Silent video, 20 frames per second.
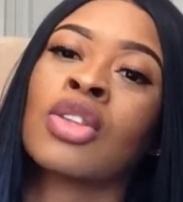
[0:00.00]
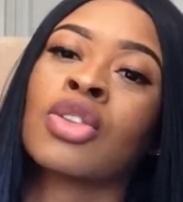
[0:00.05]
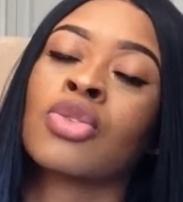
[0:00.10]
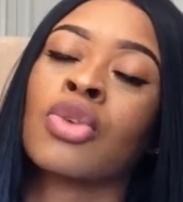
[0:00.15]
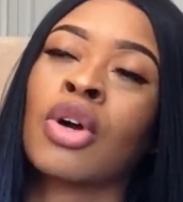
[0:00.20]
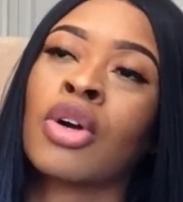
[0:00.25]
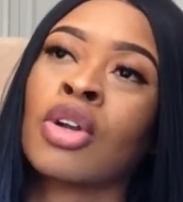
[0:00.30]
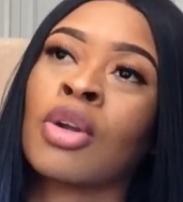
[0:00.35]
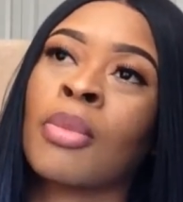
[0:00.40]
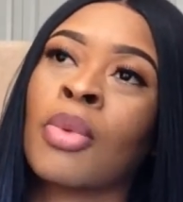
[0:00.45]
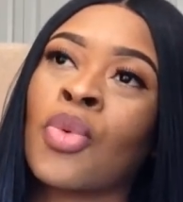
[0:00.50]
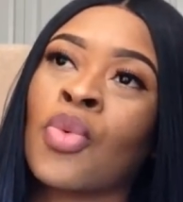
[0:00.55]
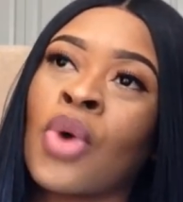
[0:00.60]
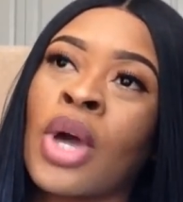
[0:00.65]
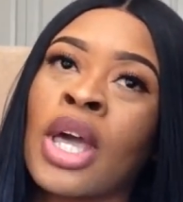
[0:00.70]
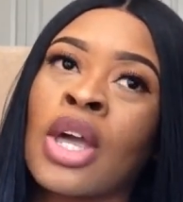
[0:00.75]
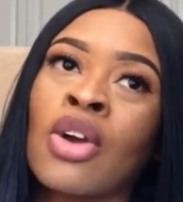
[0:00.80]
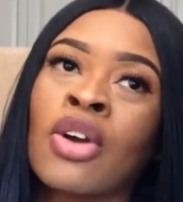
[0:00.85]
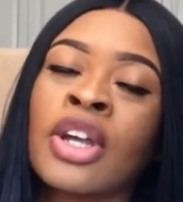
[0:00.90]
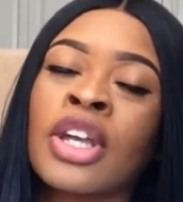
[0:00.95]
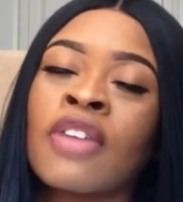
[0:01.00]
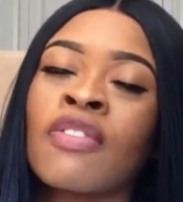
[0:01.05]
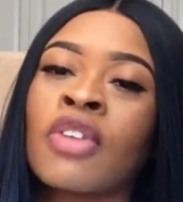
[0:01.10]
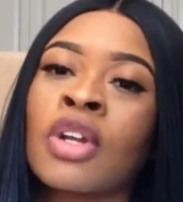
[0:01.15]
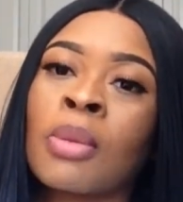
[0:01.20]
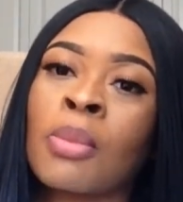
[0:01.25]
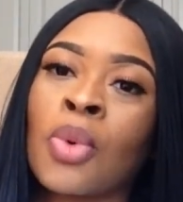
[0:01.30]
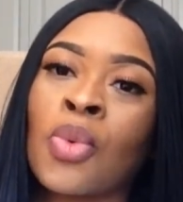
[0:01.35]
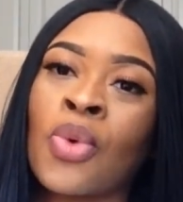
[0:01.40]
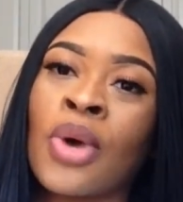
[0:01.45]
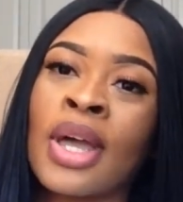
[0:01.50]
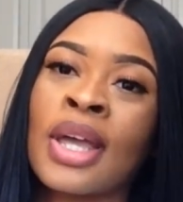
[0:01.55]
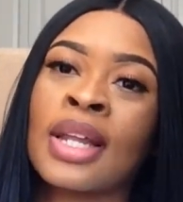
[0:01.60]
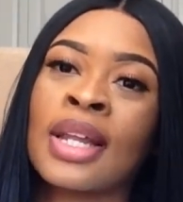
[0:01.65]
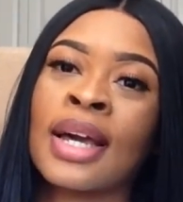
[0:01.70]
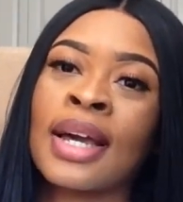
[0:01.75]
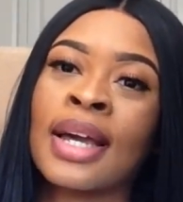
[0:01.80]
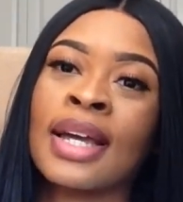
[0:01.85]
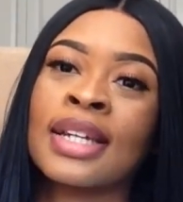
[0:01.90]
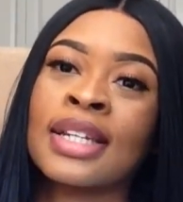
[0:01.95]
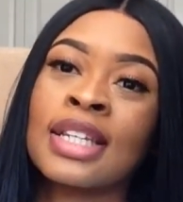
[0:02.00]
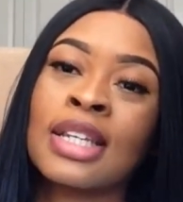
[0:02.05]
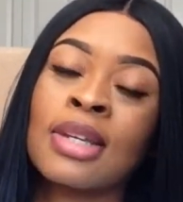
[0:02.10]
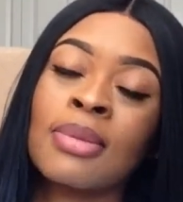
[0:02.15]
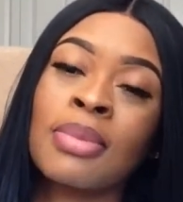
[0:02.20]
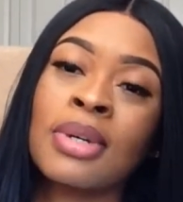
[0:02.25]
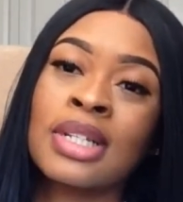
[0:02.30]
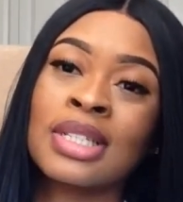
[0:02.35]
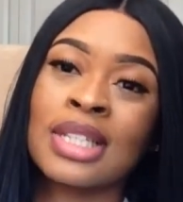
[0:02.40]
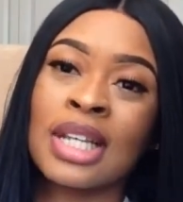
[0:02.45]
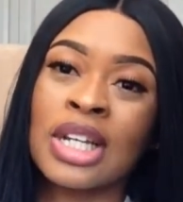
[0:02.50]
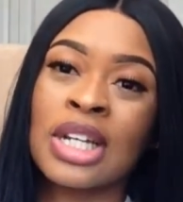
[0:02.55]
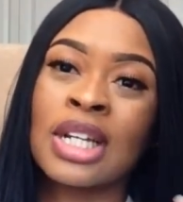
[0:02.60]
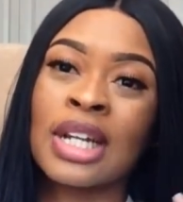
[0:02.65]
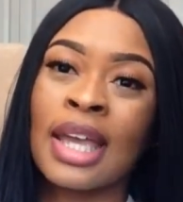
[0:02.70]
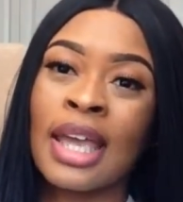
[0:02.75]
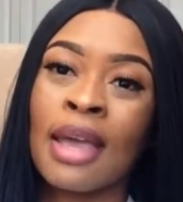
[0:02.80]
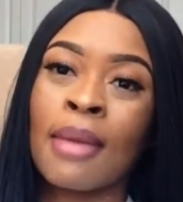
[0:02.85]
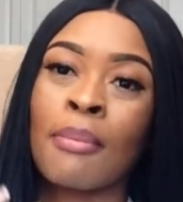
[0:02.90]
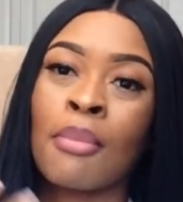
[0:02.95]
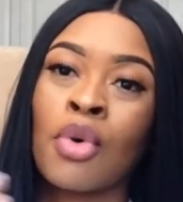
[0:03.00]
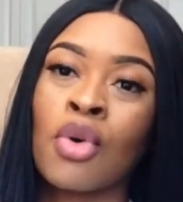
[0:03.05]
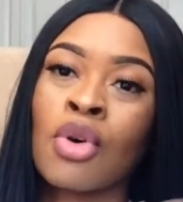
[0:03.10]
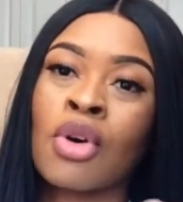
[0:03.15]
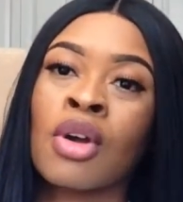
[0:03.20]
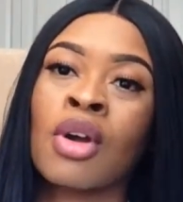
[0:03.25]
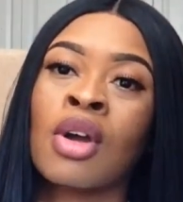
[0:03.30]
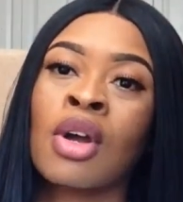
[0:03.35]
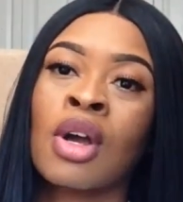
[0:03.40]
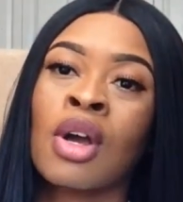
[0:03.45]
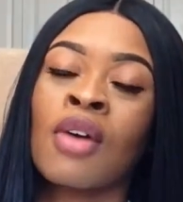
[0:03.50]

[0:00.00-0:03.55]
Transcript: thrown them away or given them away like I did because I could have had more